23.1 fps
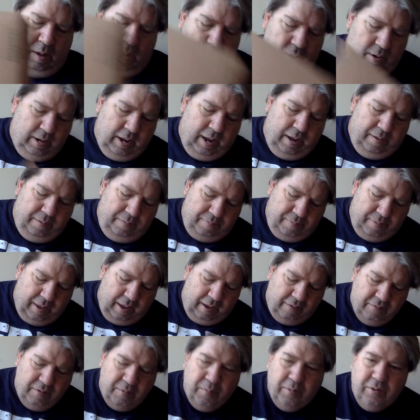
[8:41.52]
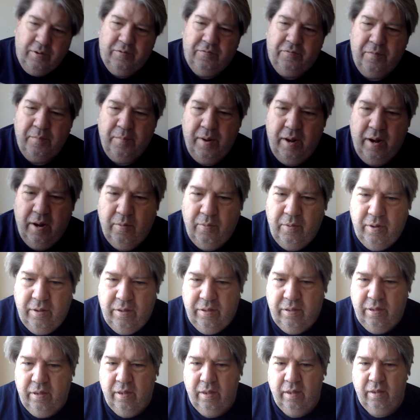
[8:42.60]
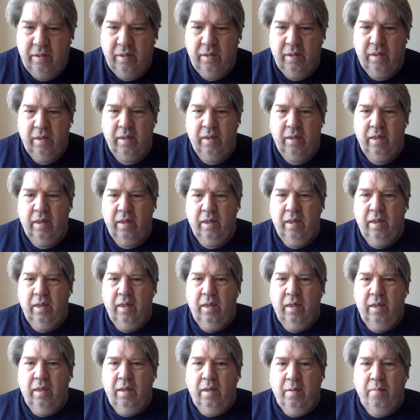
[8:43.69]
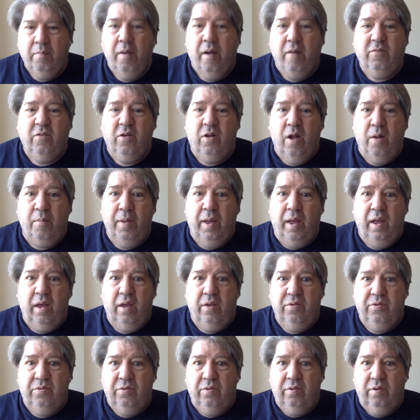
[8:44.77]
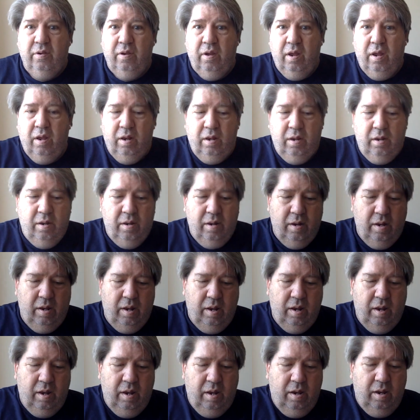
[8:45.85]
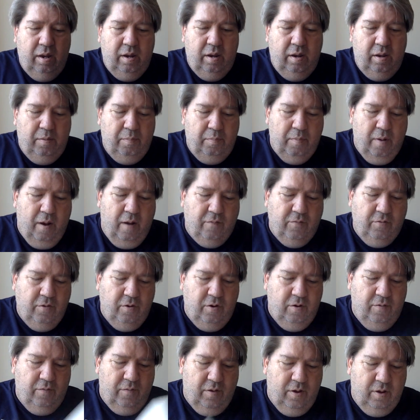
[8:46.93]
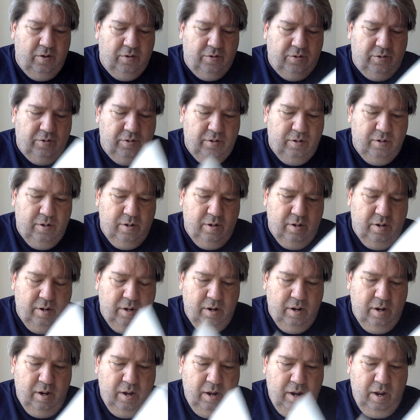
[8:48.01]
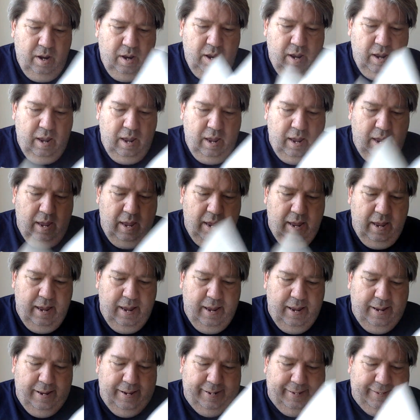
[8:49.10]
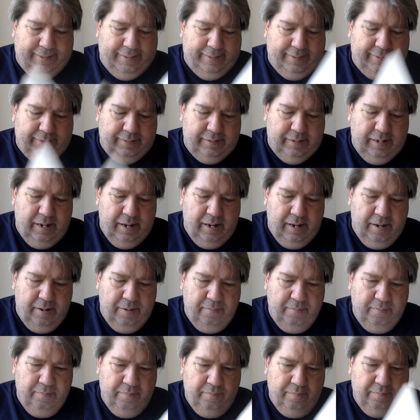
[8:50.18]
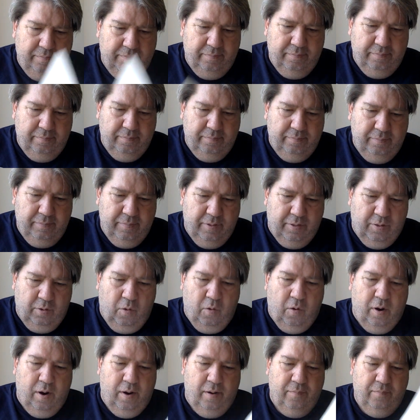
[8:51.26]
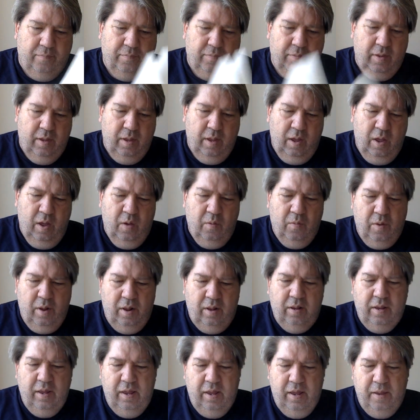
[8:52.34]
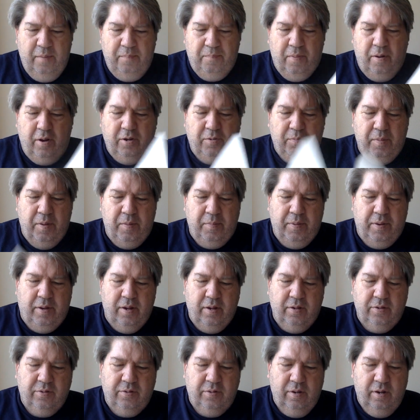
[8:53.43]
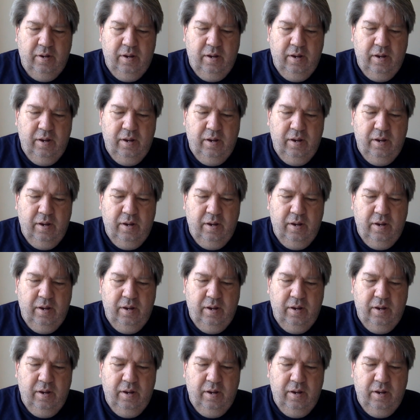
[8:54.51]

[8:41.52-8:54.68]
Okay, everyone's familiar with Marvel Comics and the Marvel Universe and Thor. Well, it bugs me because